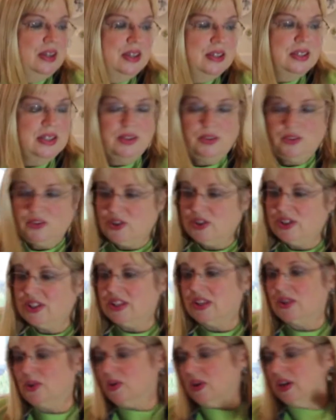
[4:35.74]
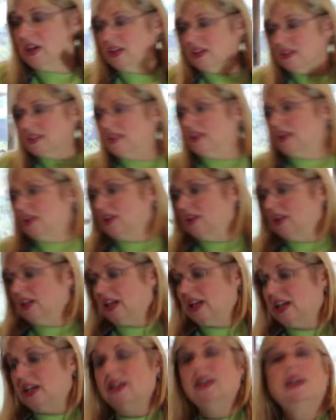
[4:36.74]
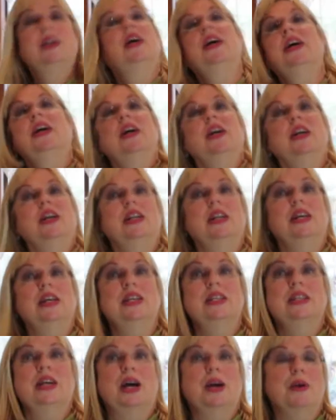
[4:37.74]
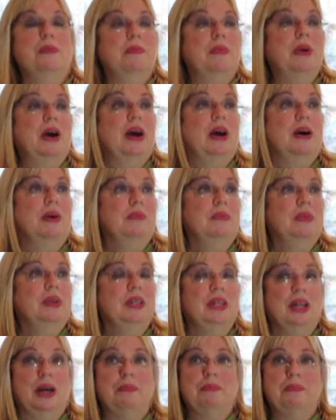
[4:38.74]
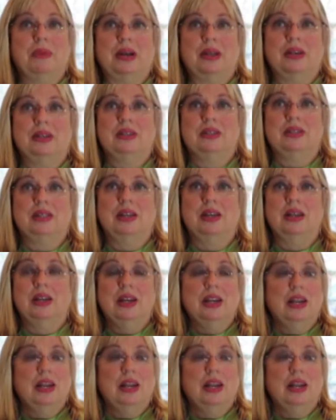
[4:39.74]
So the first ingredients that you need a nut base.